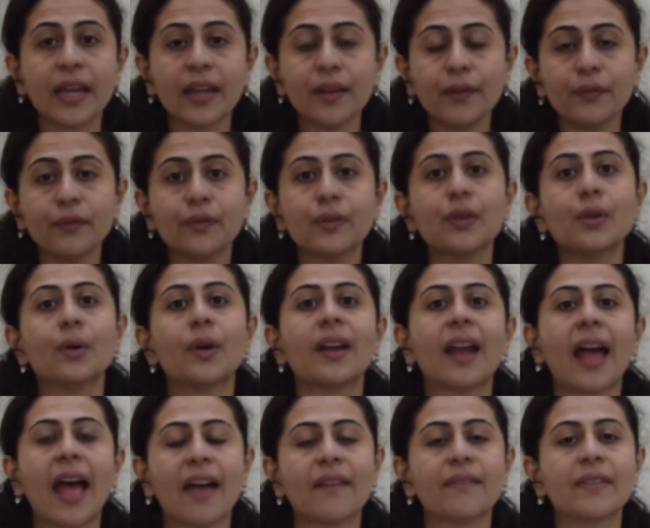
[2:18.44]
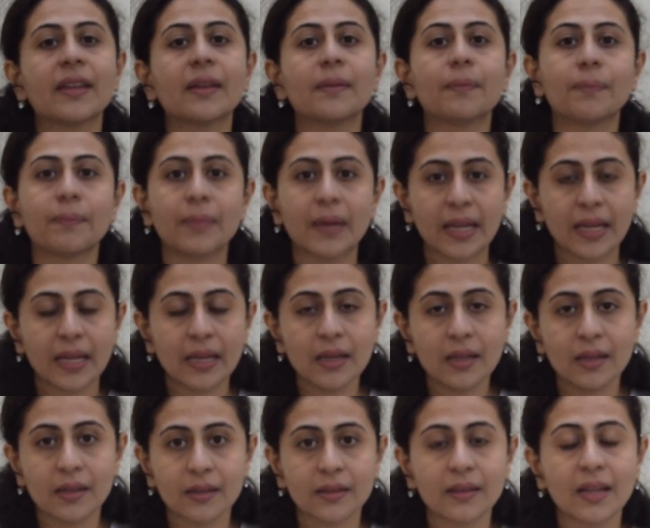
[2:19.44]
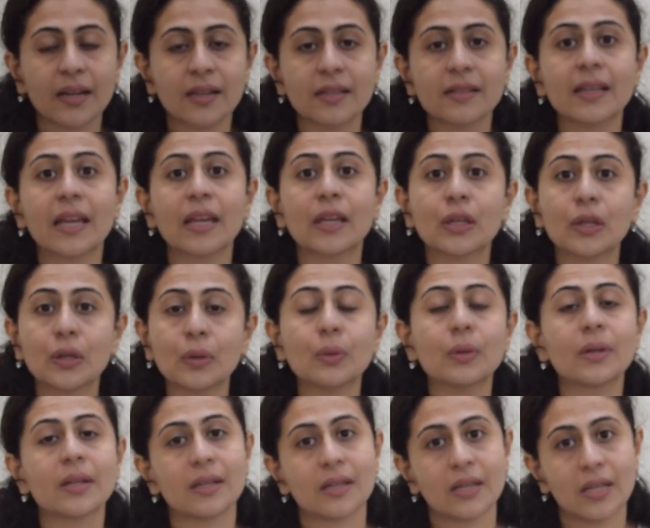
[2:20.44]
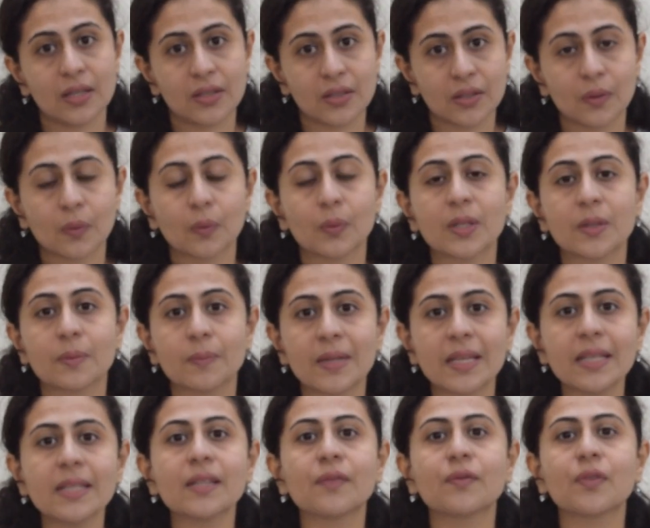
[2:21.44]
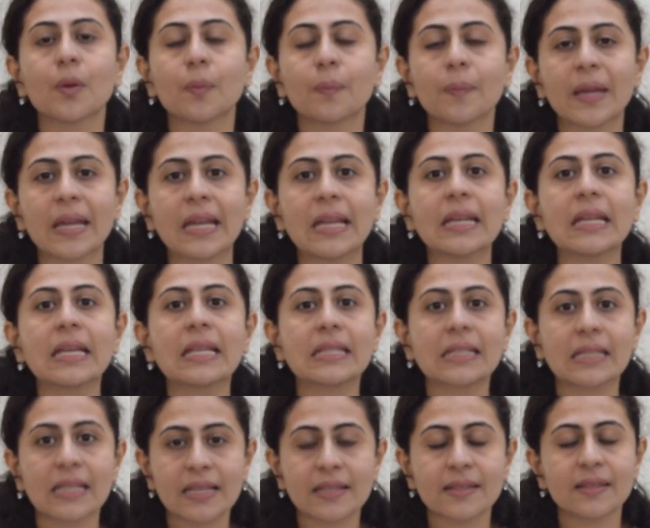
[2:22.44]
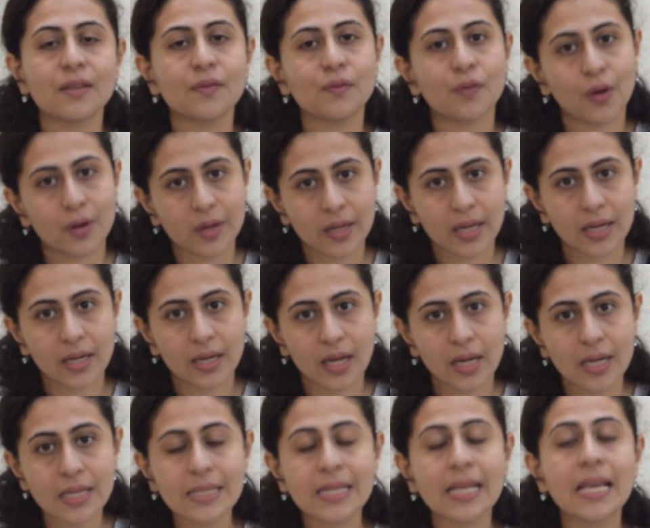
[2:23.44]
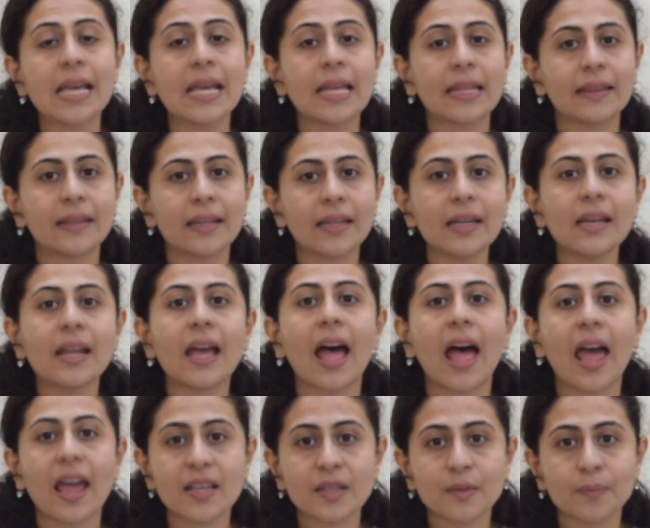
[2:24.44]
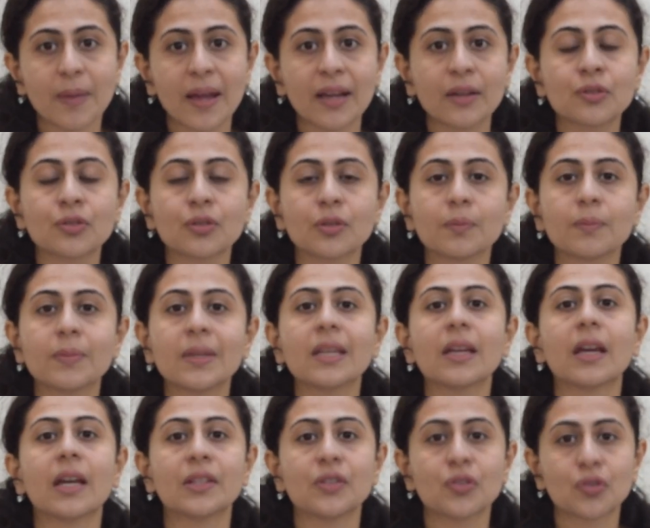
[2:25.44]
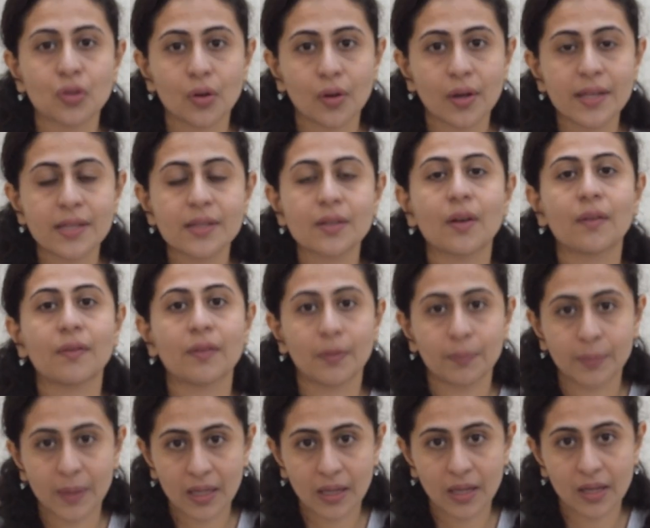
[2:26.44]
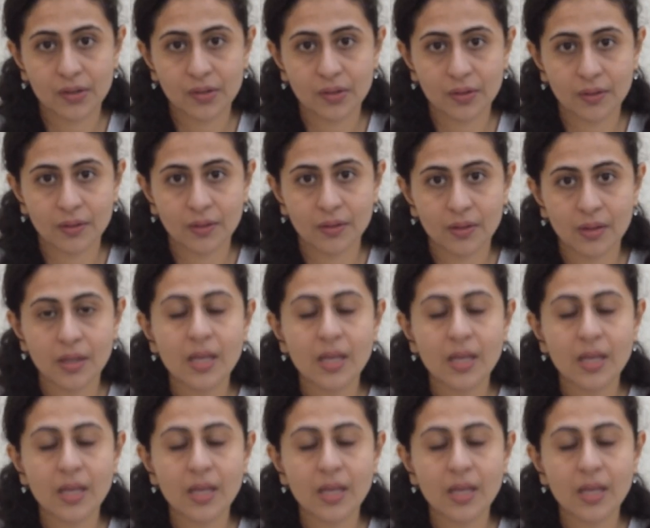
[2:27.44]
If you are having pain that is acute in nature, which means if your pain is less than 48 hours, then ice pack should be a choice of application.